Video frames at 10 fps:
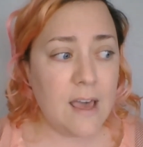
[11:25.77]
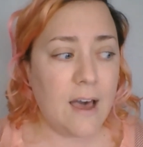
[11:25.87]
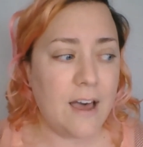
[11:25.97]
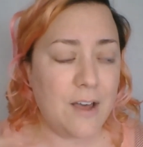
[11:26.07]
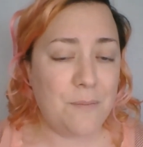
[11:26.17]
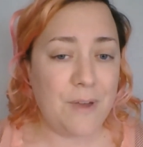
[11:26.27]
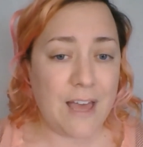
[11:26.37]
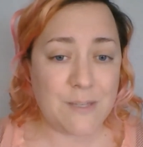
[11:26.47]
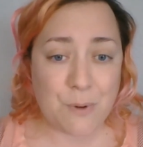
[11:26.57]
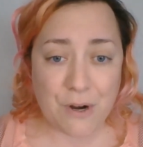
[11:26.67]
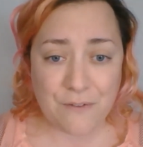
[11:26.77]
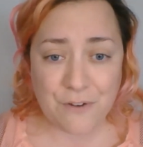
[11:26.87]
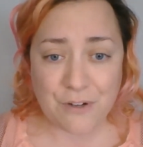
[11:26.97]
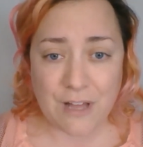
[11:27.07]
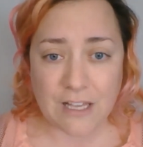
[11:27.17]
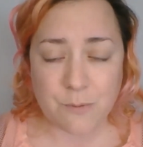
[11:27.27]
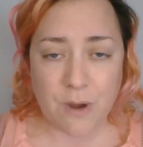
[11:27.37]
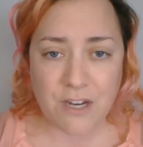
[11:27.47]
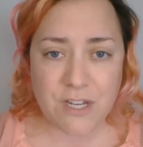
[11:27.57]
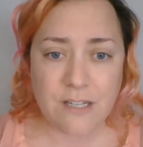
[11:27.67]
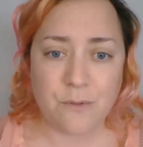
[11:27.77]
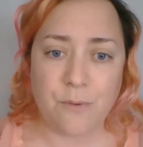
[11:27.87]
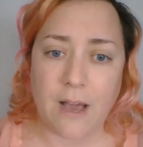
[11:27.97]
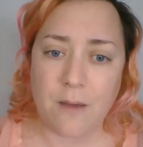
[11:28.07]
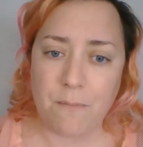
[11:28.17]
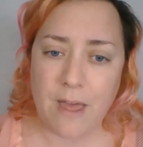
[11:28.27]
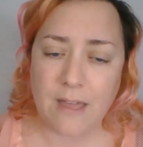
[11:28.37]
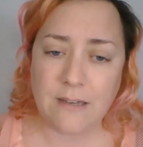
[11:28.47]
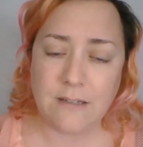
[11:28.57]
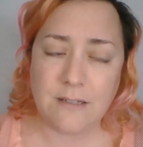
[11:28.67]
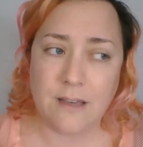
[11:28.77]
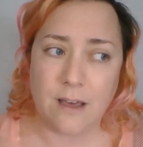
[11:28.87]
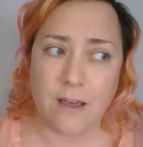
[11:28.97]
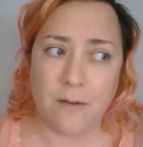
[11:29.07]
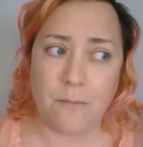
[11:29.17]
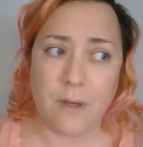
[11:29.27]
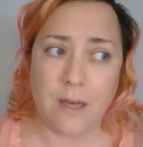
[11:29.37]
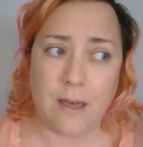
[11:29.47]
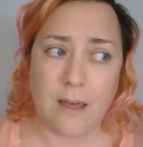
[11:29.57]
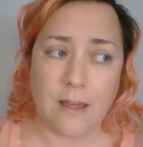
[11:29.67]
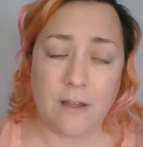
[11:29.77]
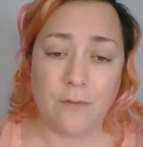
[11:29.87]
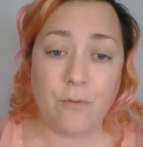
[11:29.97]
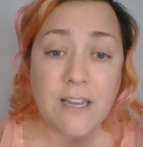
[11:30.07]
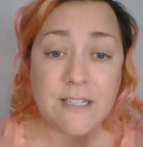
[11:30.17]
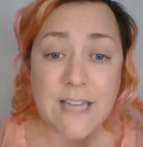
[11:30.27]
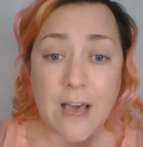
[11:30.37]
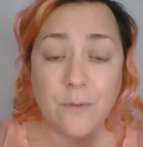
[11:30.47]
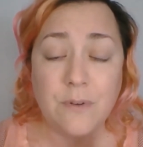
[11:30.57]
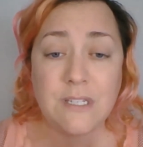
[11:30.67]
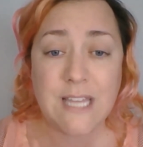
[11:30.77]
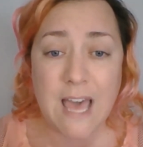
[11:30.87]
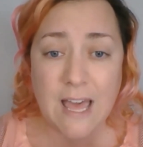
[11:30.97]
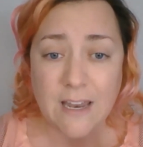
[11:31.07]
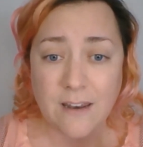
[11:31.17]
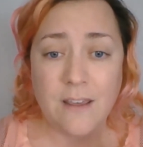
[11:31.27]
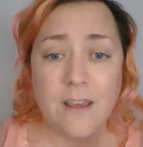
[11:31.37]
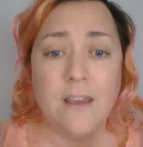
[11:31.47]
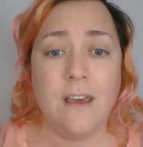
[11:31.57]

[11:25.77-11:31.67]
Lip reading: as part of your class project, recommend write down 10,